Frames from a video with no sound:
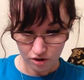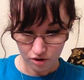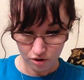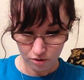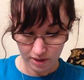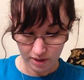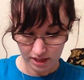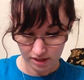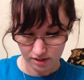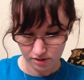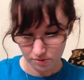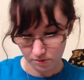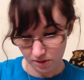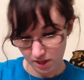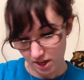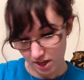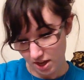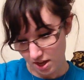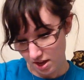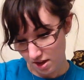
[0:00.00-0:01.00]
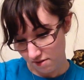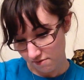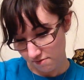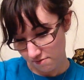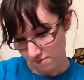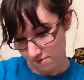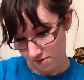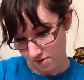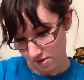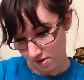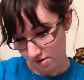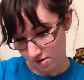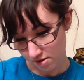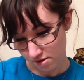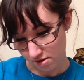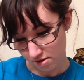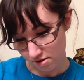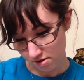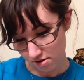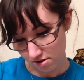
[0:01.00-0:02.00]
Okay, so they gave
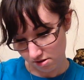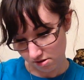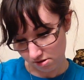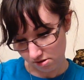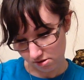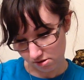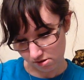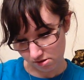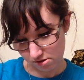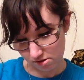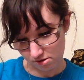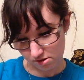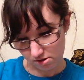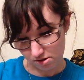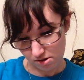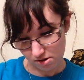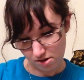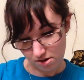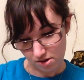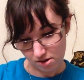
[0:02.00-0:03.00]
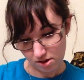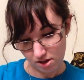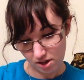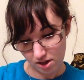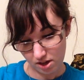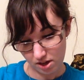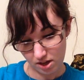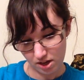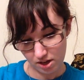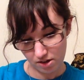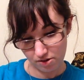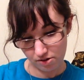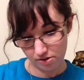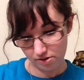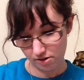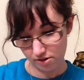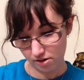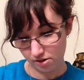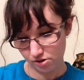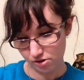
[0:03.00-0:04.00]
us a Caran
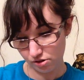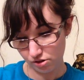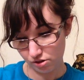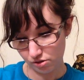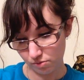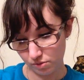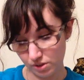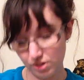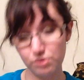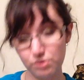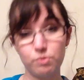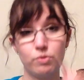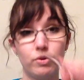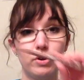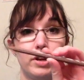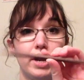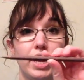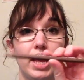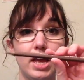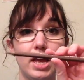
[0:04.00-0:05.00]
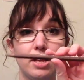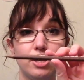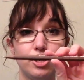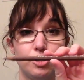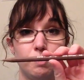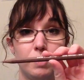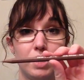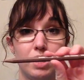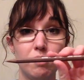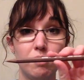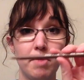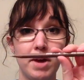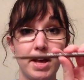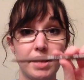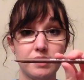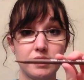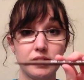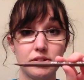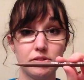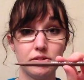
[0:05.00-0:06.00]
d'Ache Swiss Wood HB
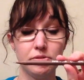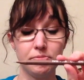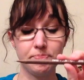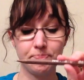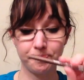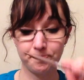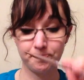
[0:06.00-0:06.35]
pencil